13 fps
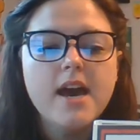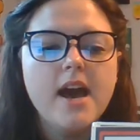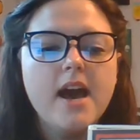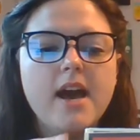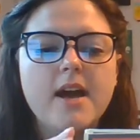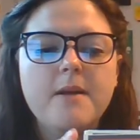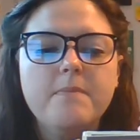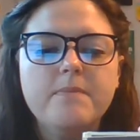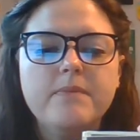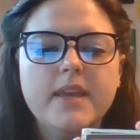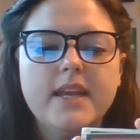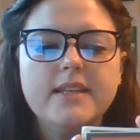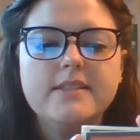
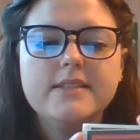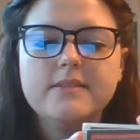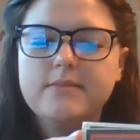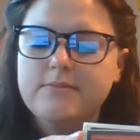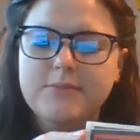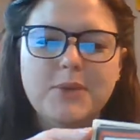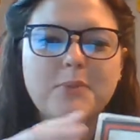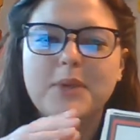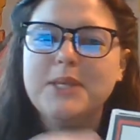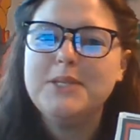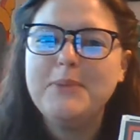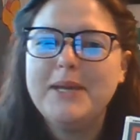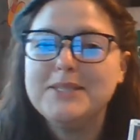It really
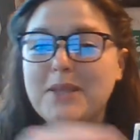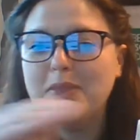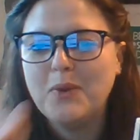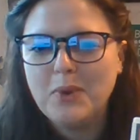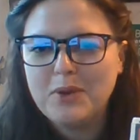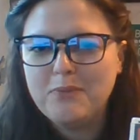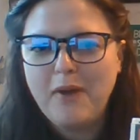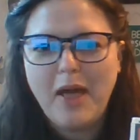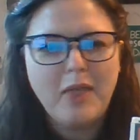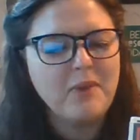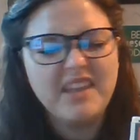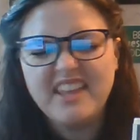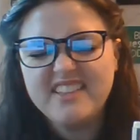depends on the word
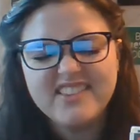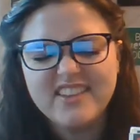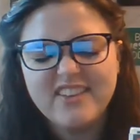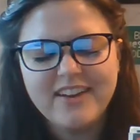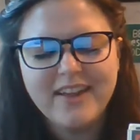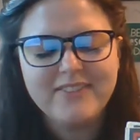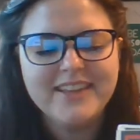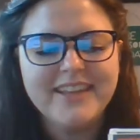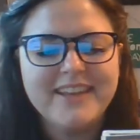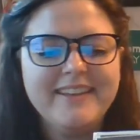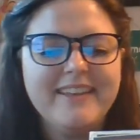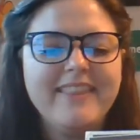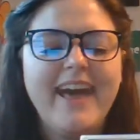following it, so you don't have to get
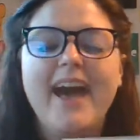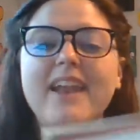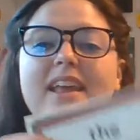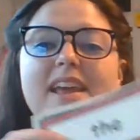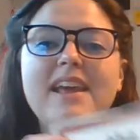into that.